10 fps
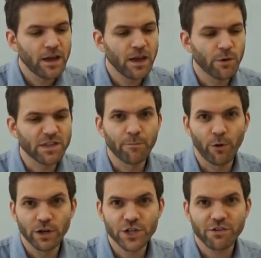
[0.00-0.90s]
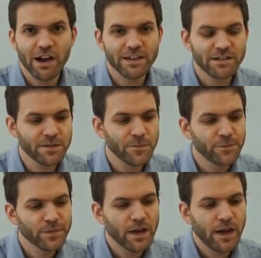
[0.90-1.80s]
He was a Polish writer
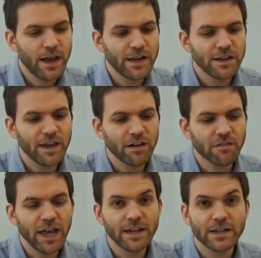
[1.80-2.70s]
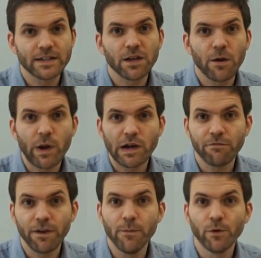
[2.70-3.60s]
and he created a very
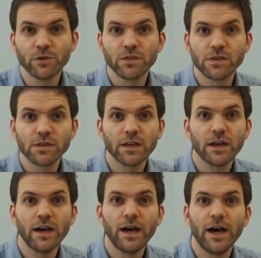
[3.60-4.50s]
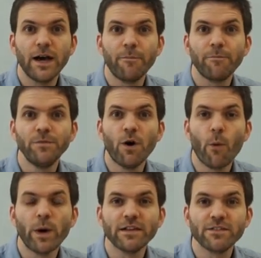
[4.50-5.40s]
famous
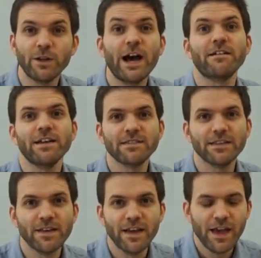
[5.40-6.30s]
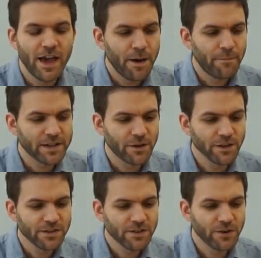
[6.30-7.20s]
novel Solaris, but
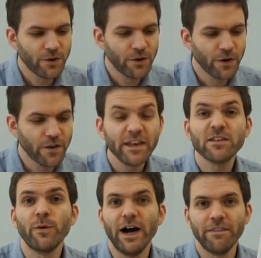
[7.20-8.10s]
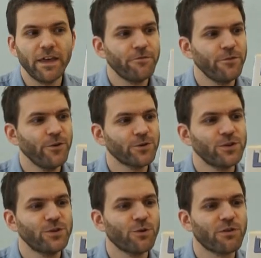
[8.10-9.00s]
also this one, the
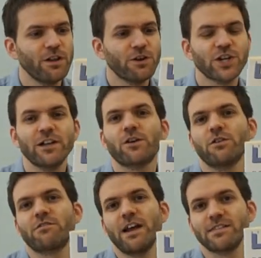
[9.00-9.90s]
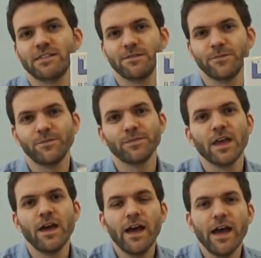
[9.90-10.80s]
Futurological Congress,
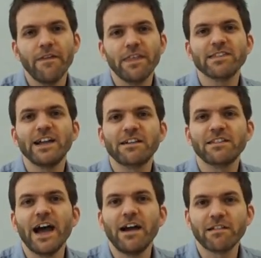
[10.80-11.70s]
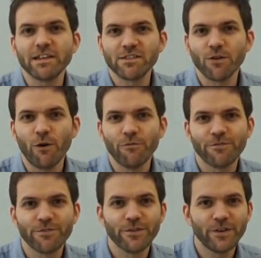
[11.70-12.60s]
and the Star Diaries of